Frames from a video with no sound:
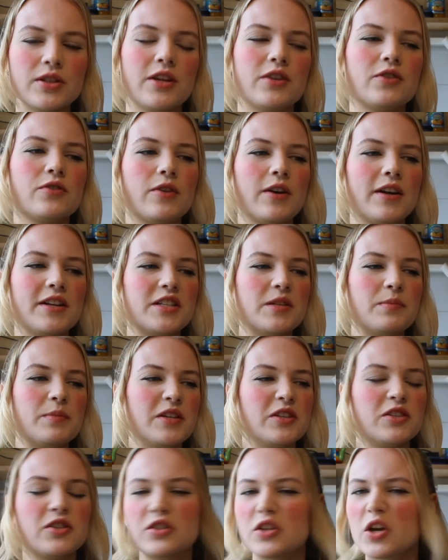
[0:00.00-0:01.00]
They're trying to
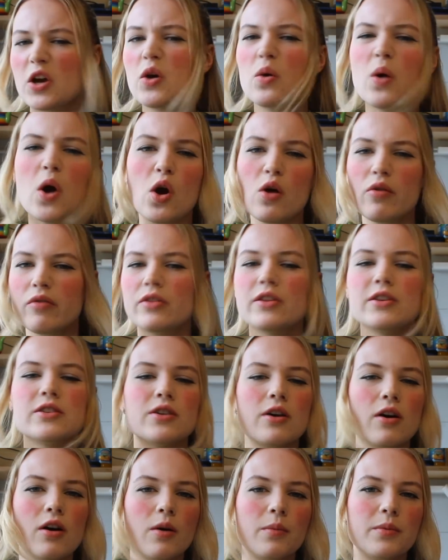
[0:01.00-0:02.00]
be so over the
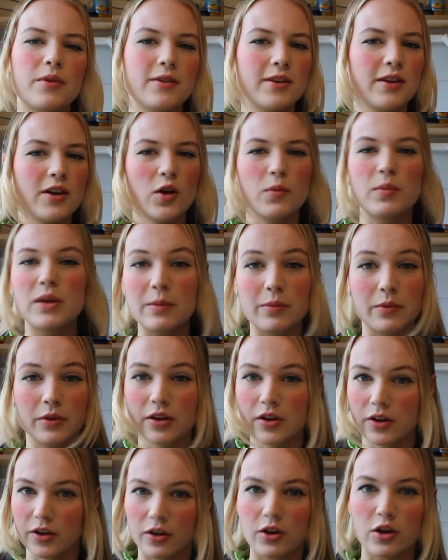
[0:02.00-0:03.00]
top that, you know, people
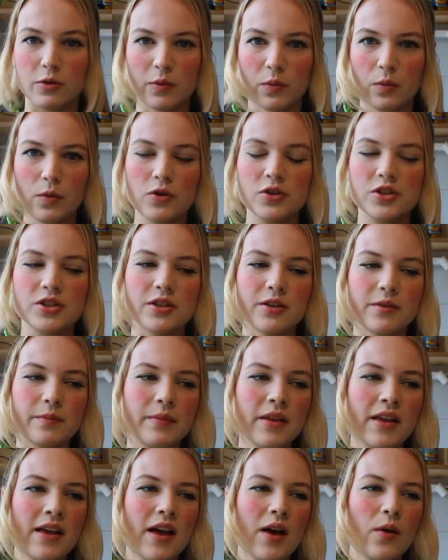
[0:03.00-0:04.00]
are going to come and watch them,
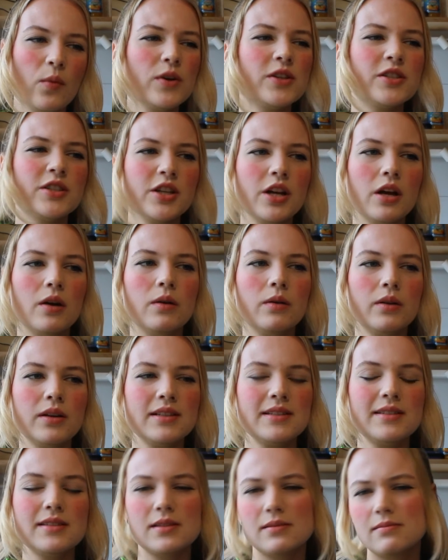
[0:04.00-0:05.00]
which, you know,
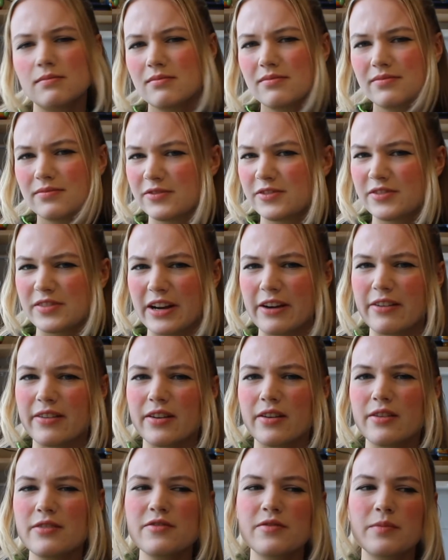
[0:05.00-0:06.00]
is fair
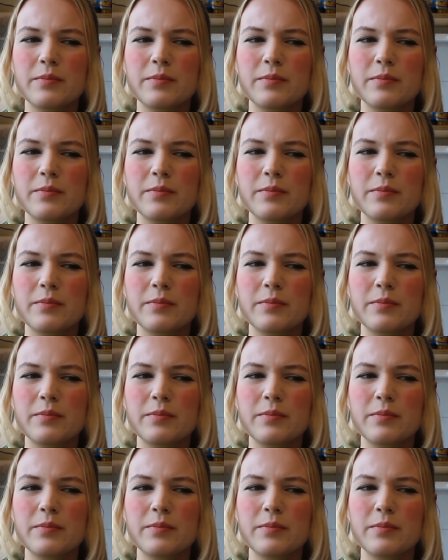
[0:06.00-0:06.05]
enough.